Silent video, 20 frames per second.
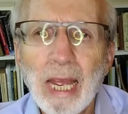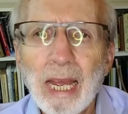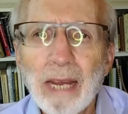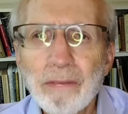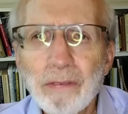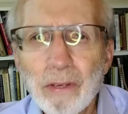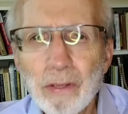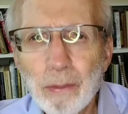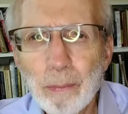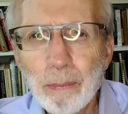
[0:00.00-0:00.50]

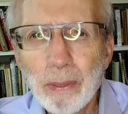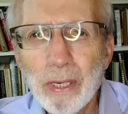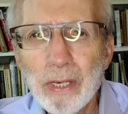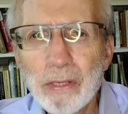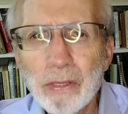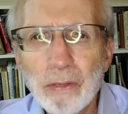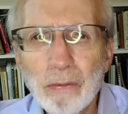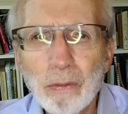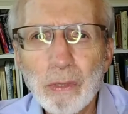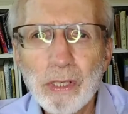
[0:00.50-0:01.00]
after the
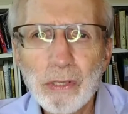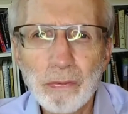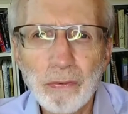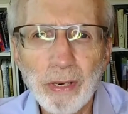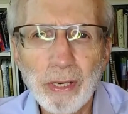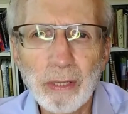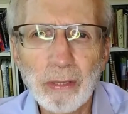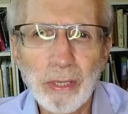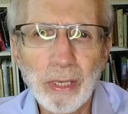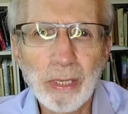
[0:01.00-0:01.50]
Peace of
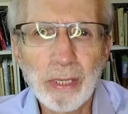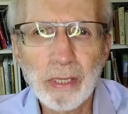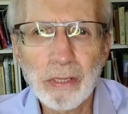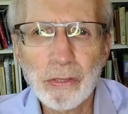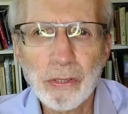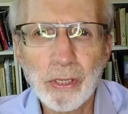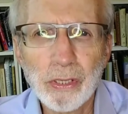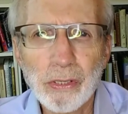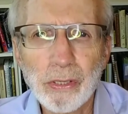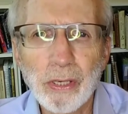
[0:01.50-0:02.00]
Westphalia in
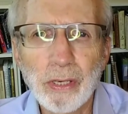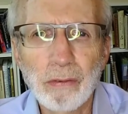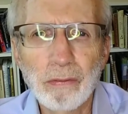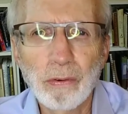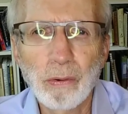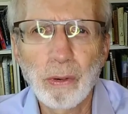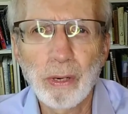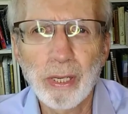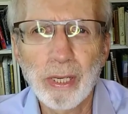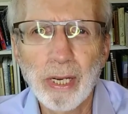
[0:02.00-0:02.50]

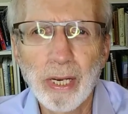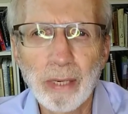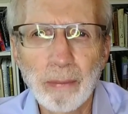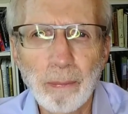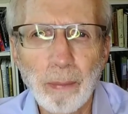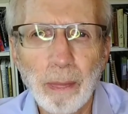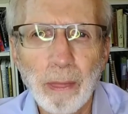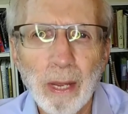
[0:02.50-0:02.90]
1648.